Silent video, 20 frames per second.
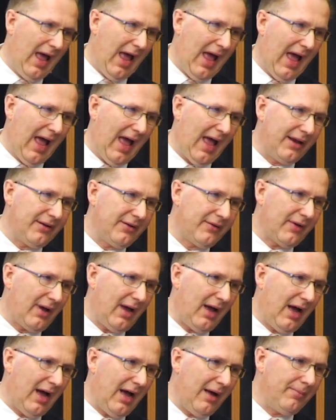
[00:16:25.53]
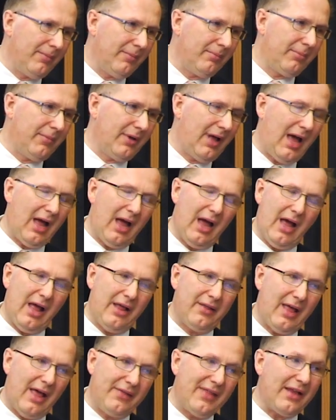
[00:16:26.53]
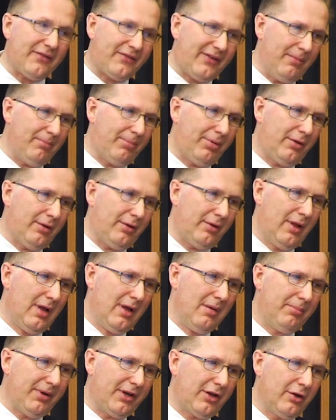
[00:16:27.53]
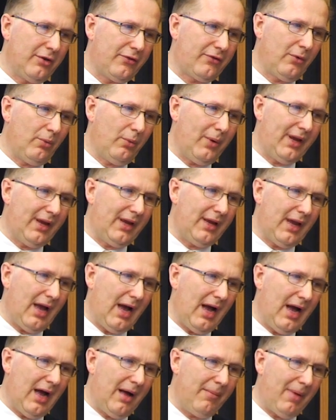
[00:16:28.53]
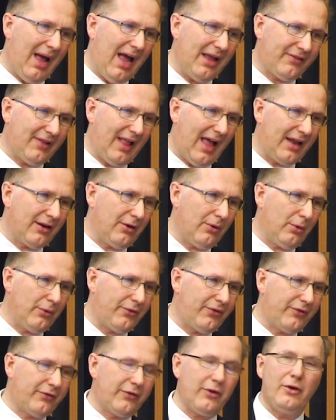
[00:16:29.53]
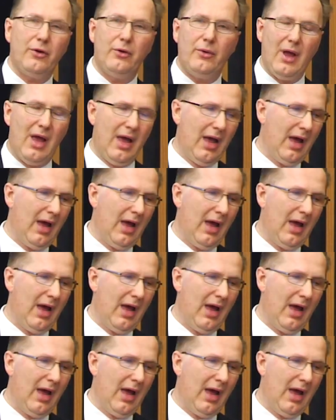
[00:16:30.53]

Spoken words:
and that's simple because we, as landlords, do